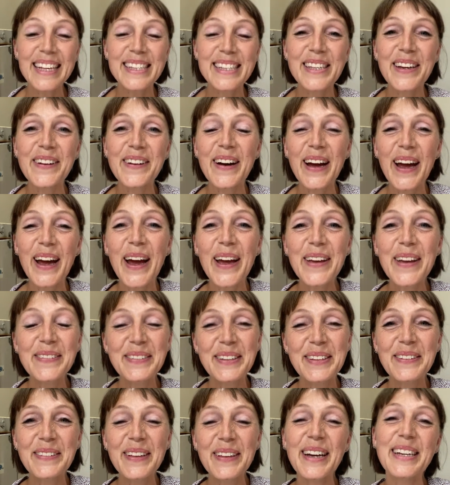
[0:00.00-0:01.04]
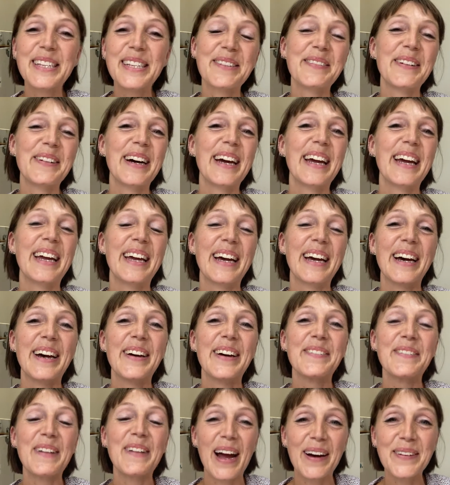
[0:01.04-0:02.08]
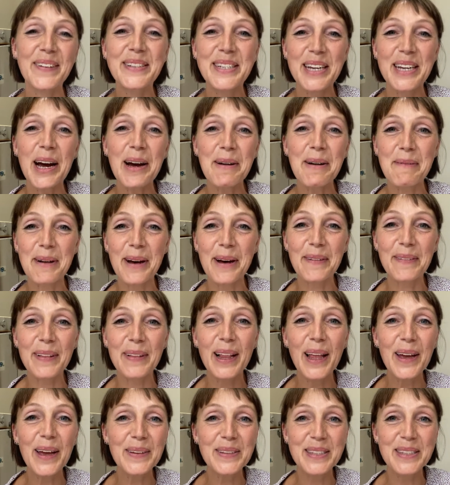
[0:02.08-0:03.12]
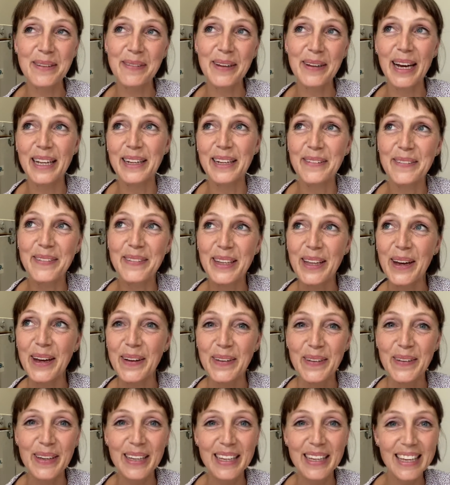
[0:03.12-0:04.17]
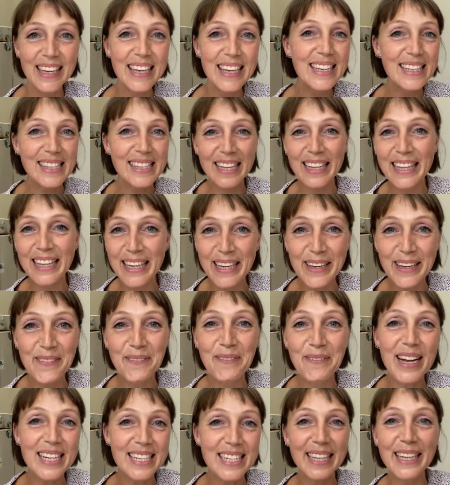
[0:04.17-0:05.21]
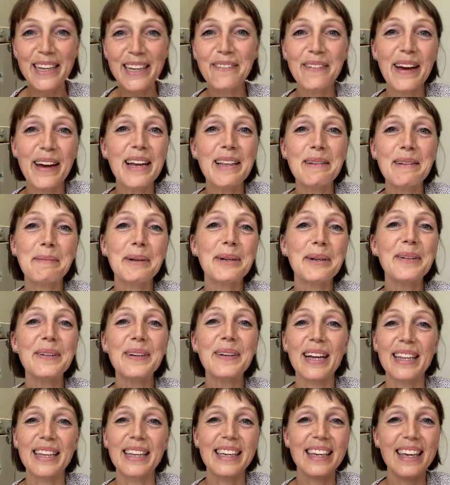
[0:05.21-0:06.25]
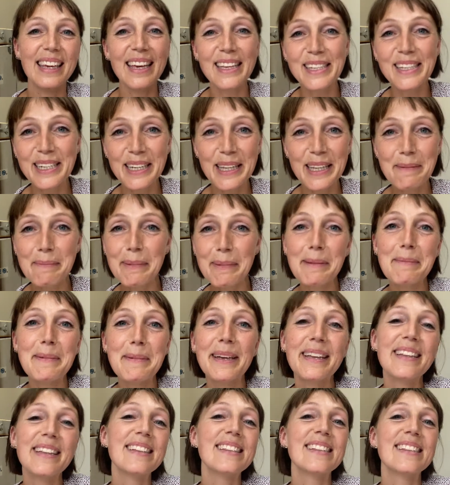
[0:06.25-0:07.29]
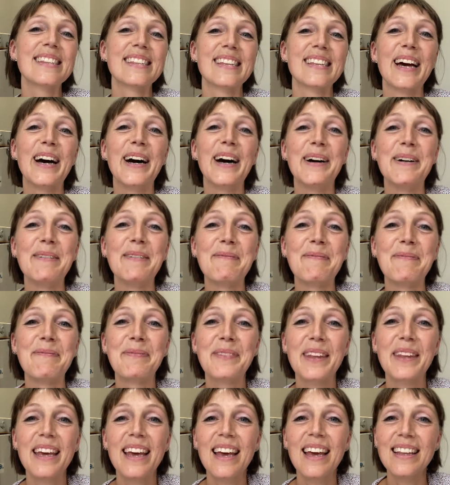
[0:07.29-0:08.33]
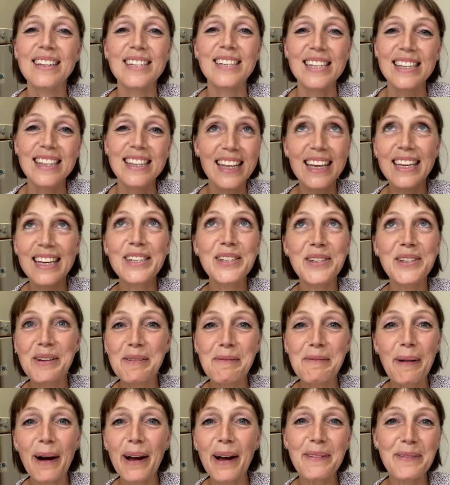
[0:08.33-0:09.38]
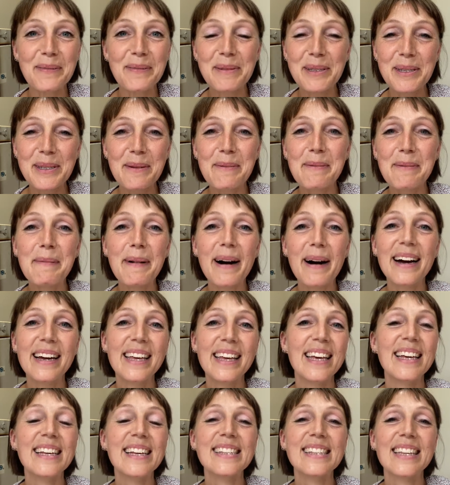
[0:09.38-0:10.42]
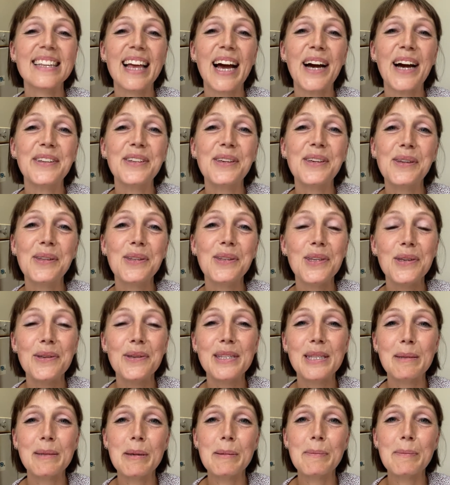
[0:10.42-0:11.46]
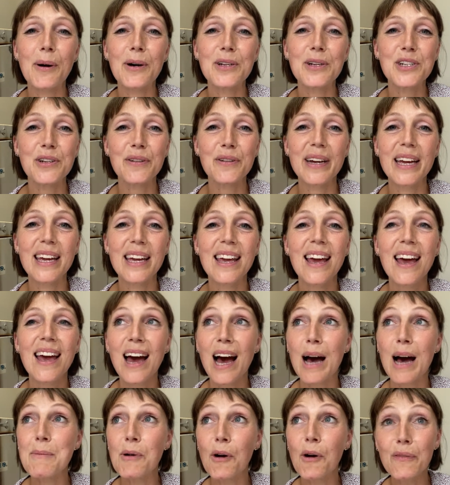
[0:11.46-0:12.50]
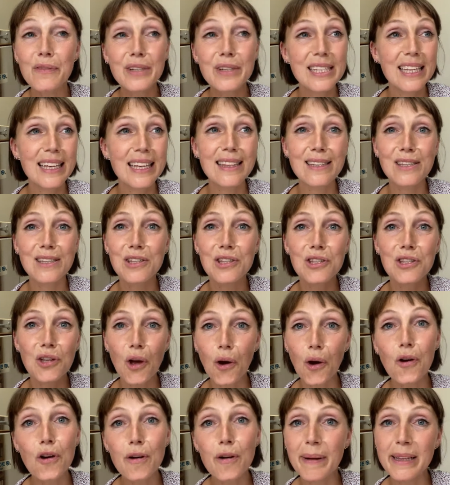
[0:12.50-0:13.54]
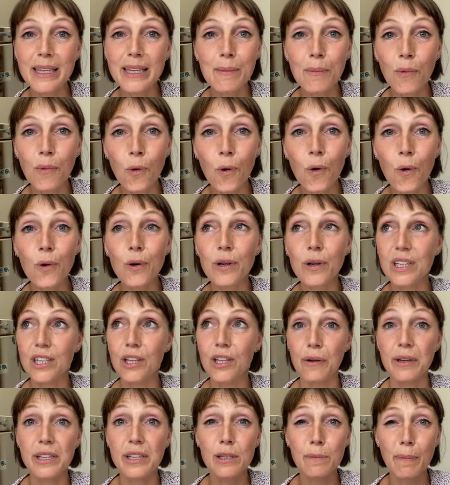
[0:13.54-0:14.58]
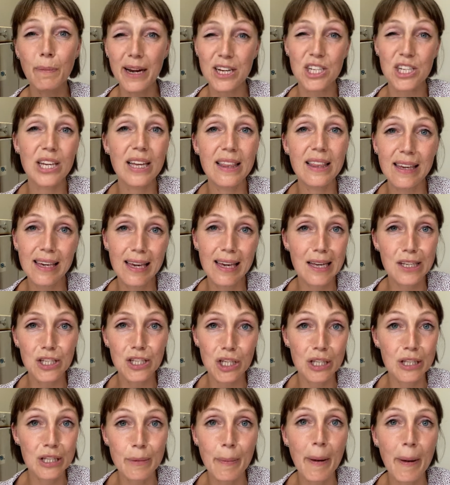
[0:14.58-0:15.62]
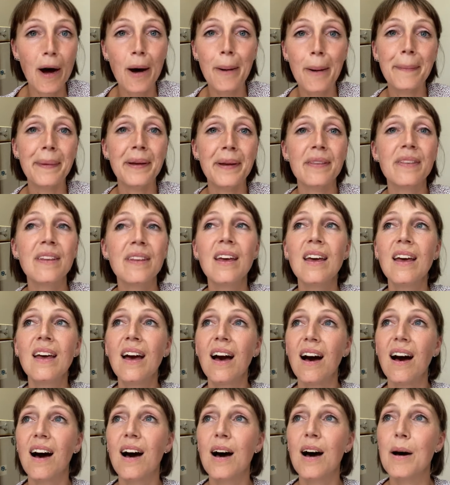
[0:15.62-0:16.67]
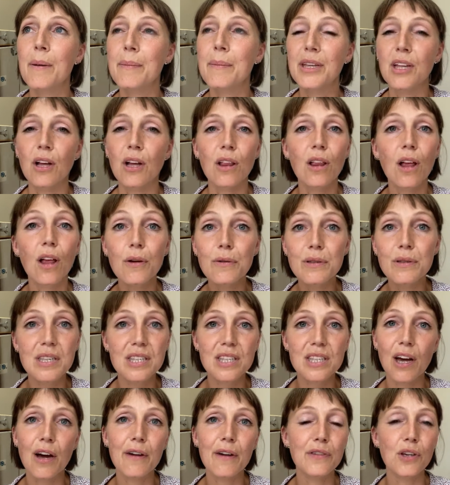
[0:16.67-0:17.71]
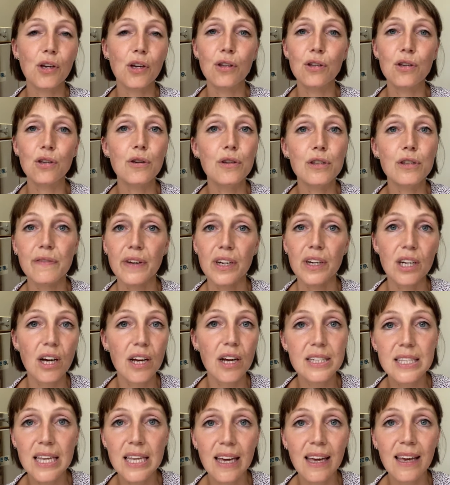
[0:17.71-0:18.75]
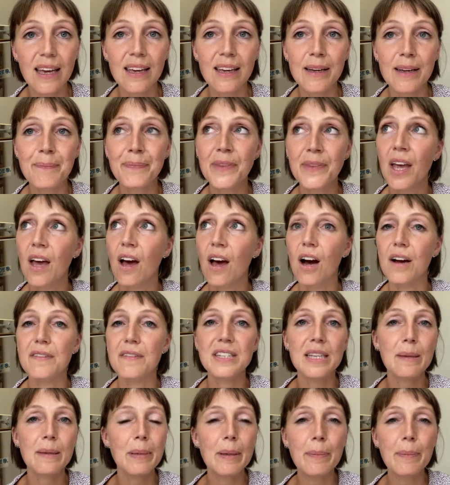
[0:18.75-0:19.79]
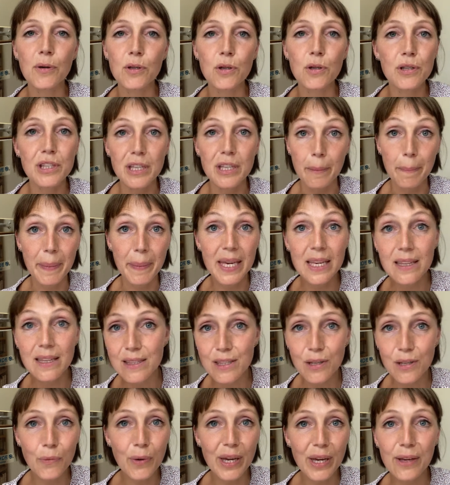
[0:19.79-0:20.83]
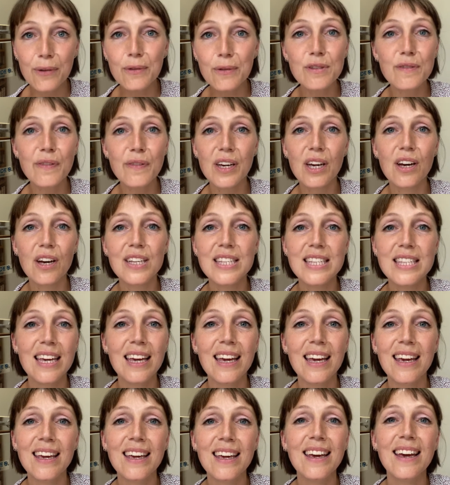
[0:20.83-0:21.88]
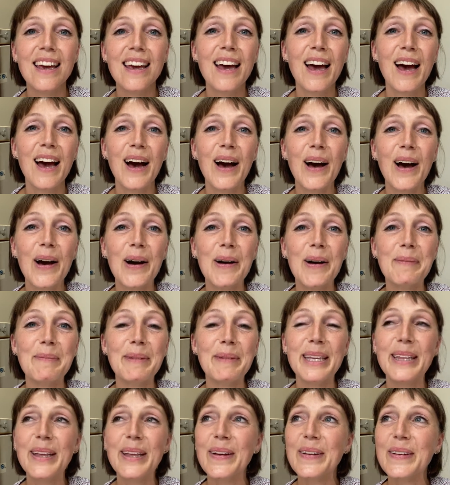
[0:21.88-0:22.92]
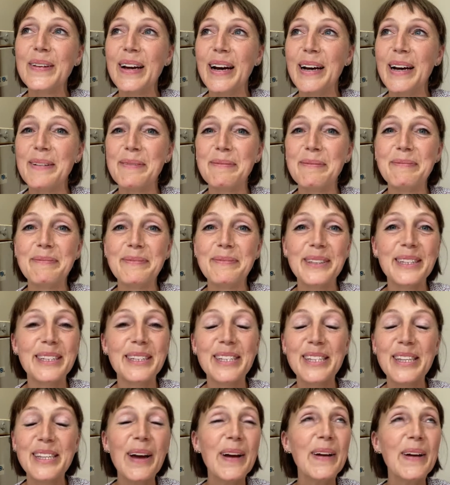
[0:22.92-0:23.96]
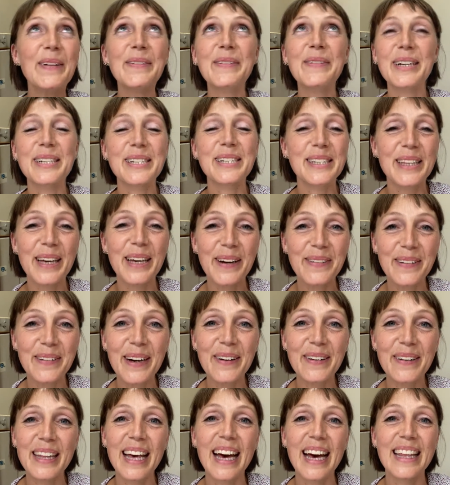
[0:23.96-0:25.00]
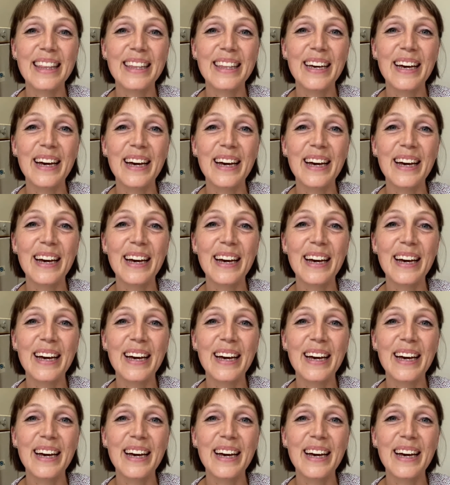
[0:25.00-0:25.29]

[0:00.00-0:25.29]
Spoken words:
So I hope you liked my roundup of loads of kind of, easily, readily available kind of kitchen implements, just things you can buy from supermarkets and how you can use them in pottery. Obviously, there's so many more, especially in the kitchen department. Loads of stuff you can use for cutting. I've seen people using pizza wheels for cutting. So much stuff out there